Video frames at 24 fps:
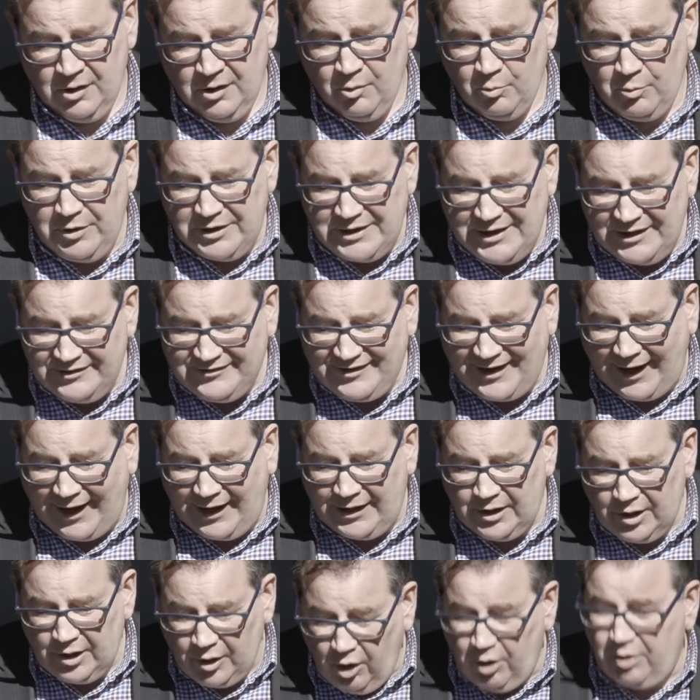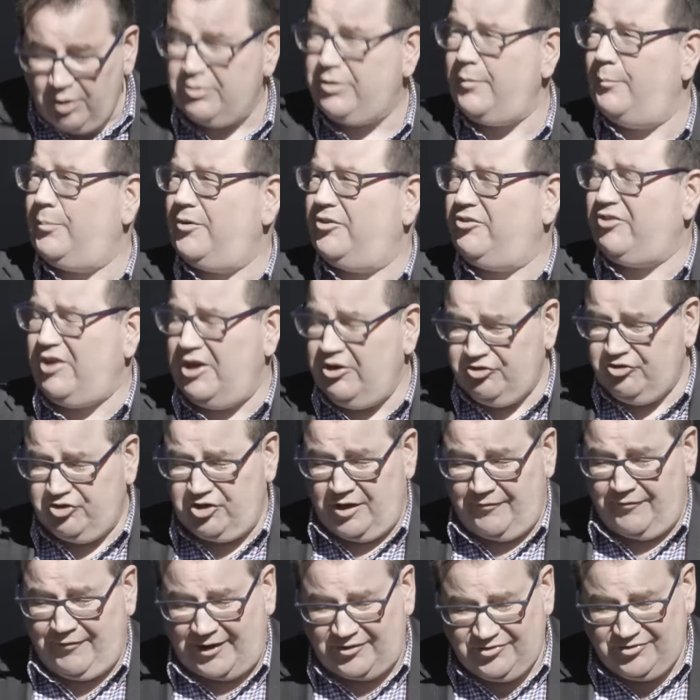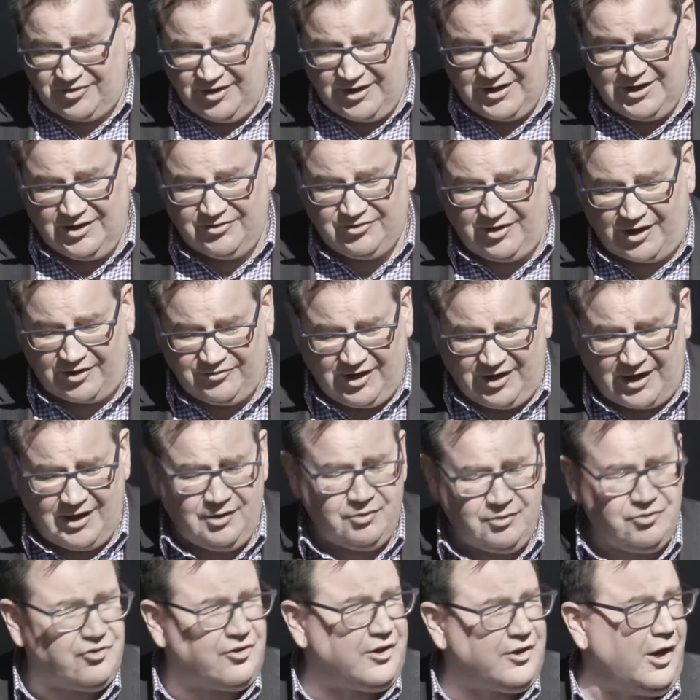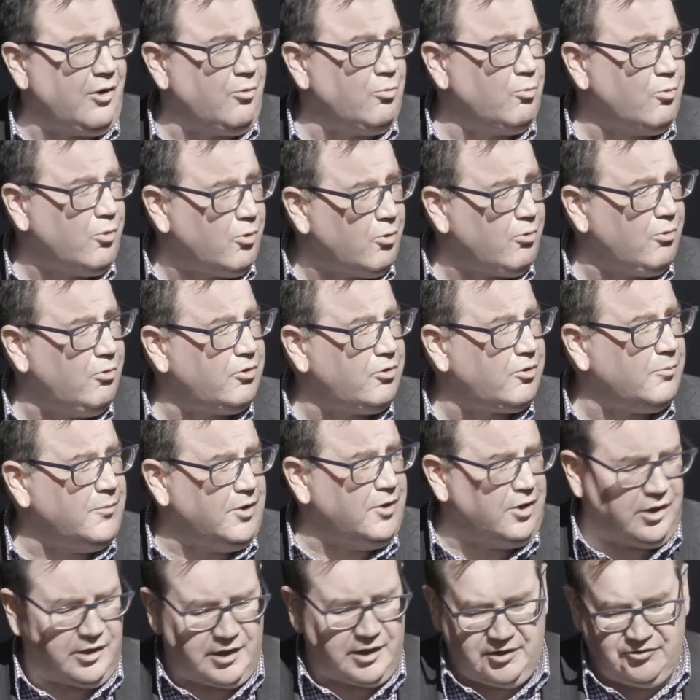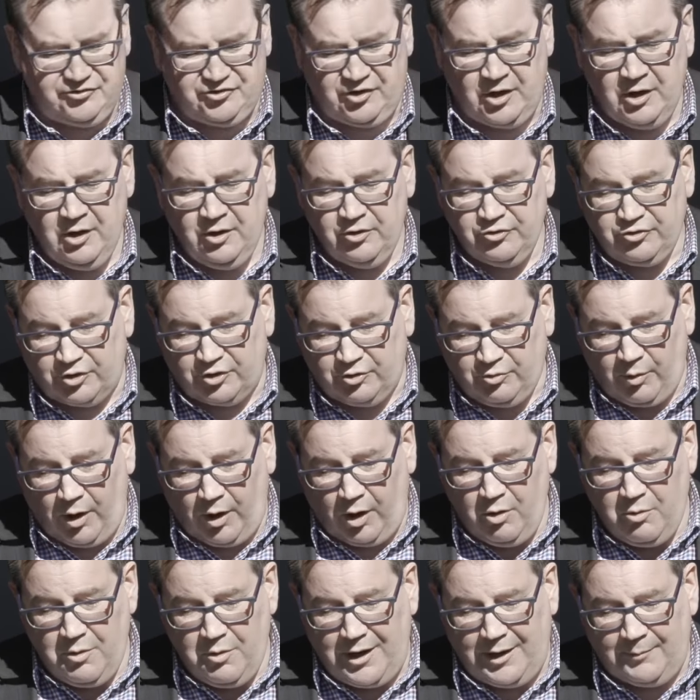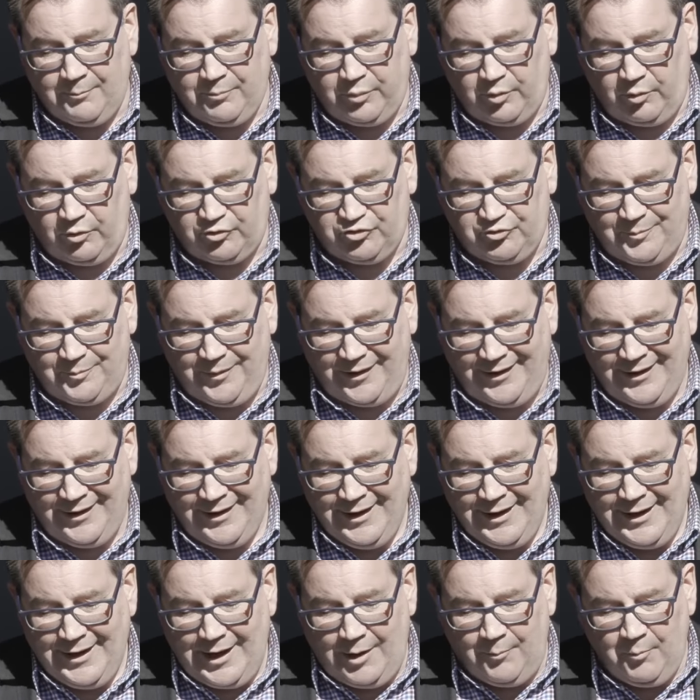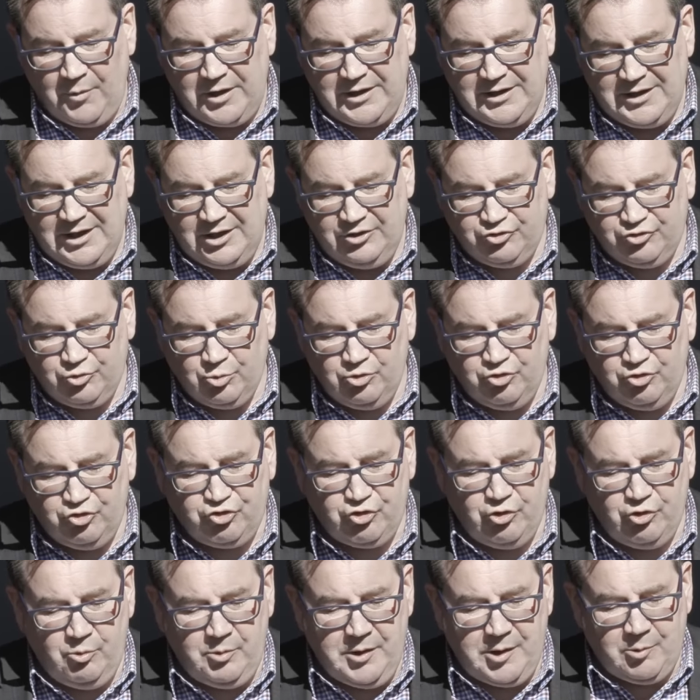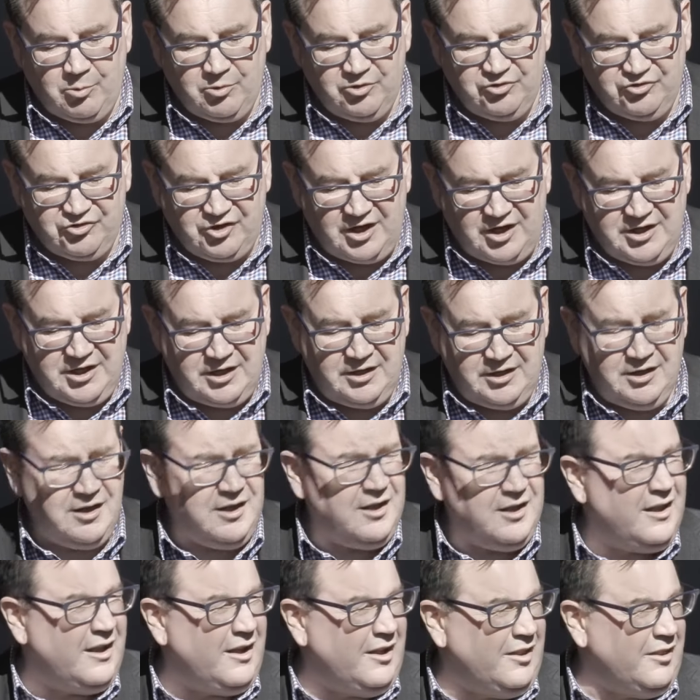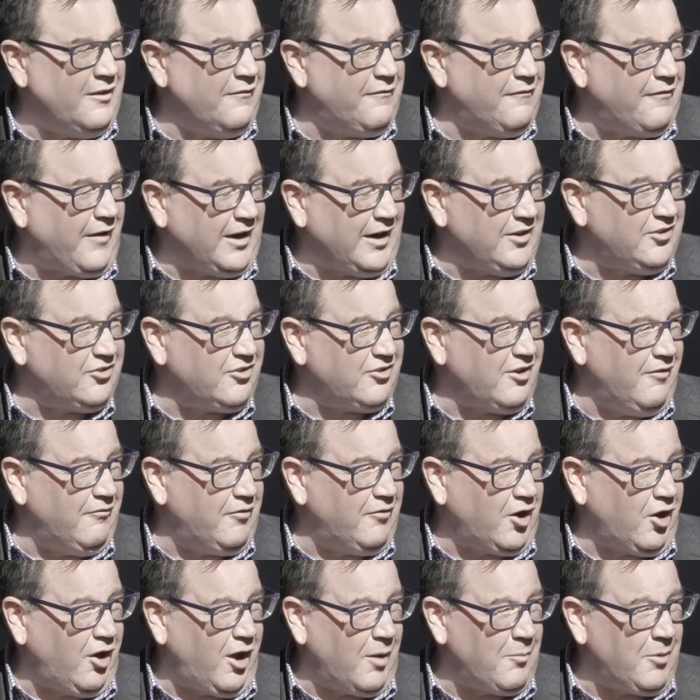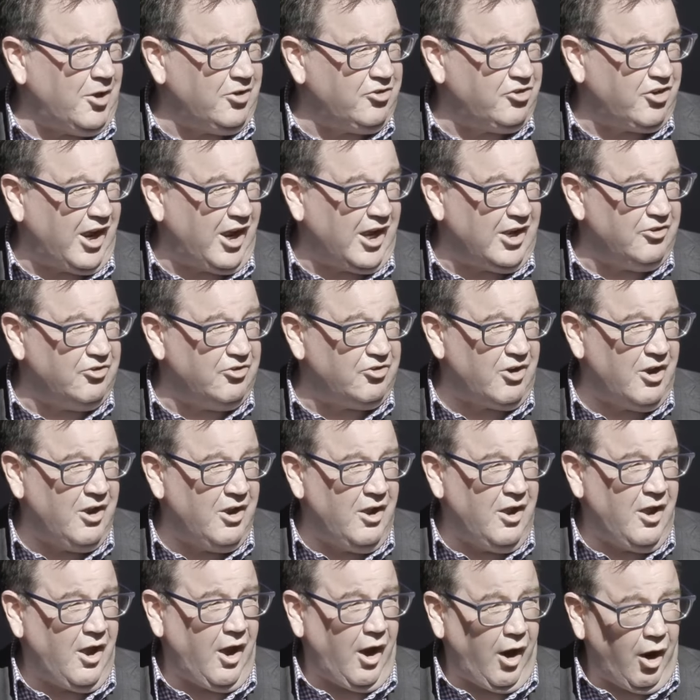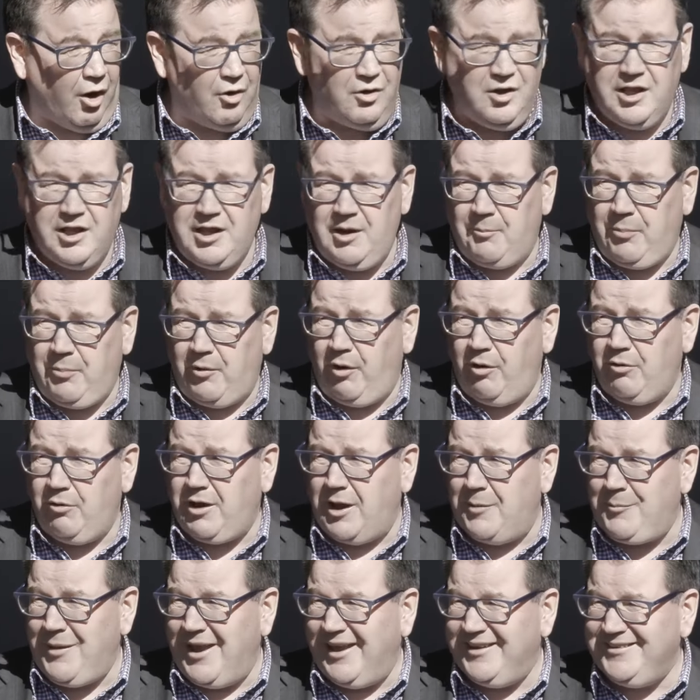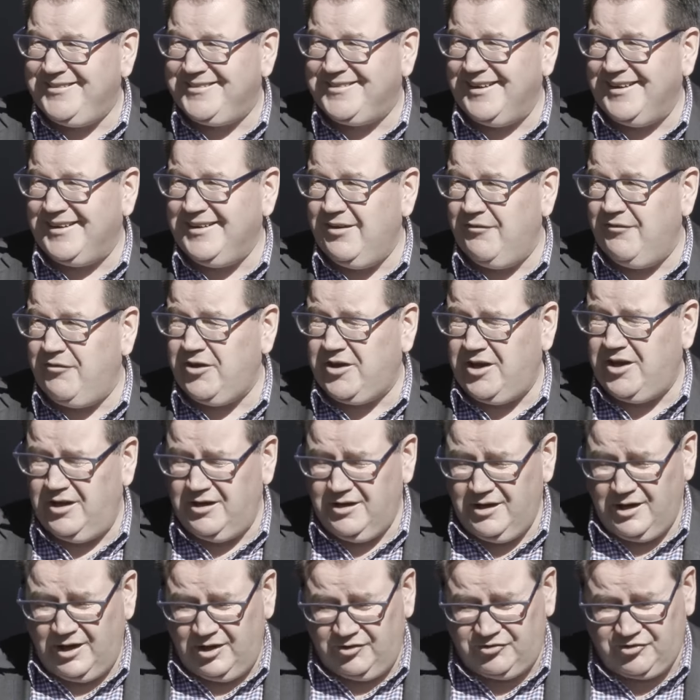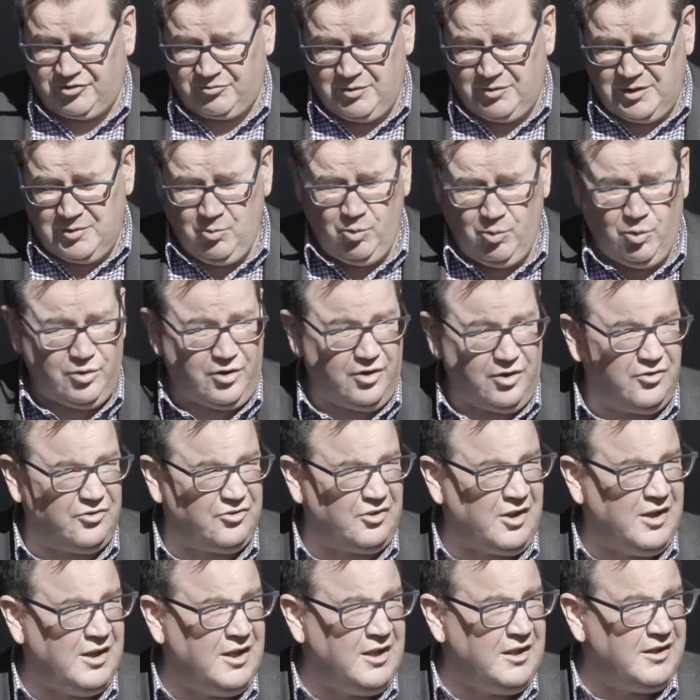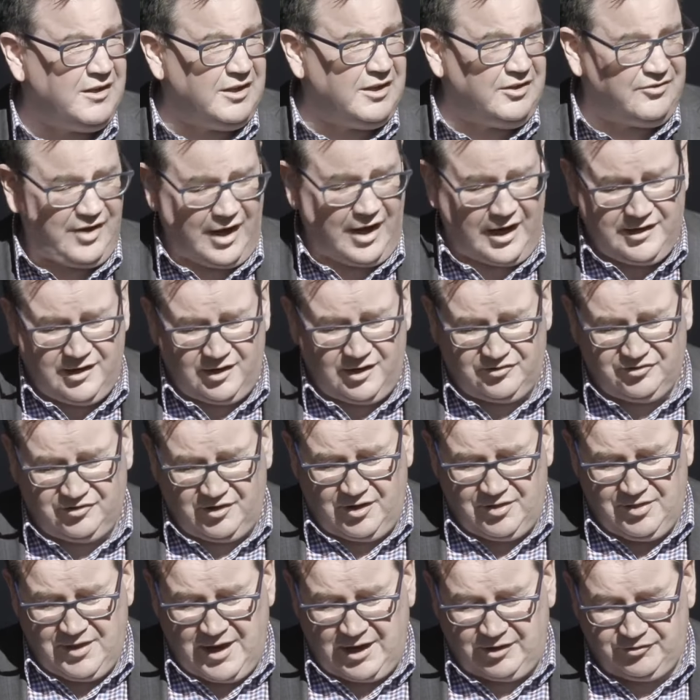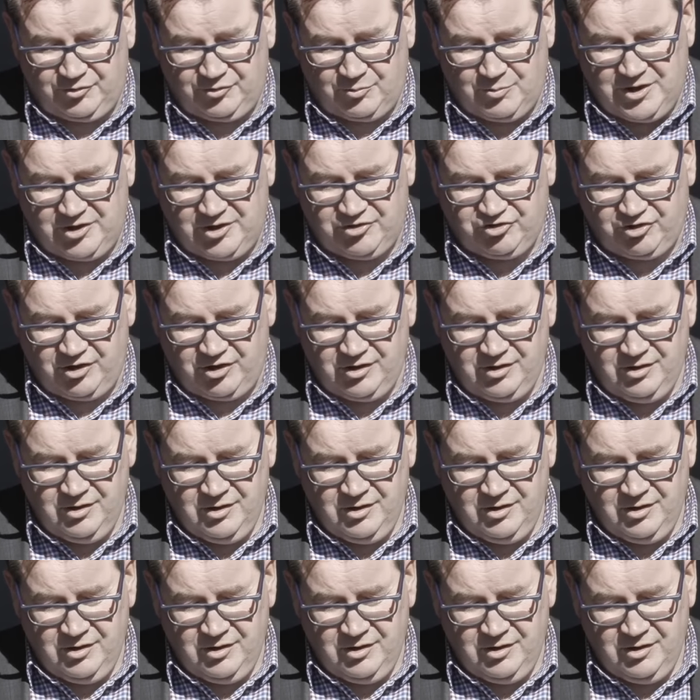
We need to unlock the potential of our cities, our towns and our rural communities to grow and prosper, and we need to ensure we're resilient in the face of climate change. Only a program as significant as Three Waters can take us in that direction.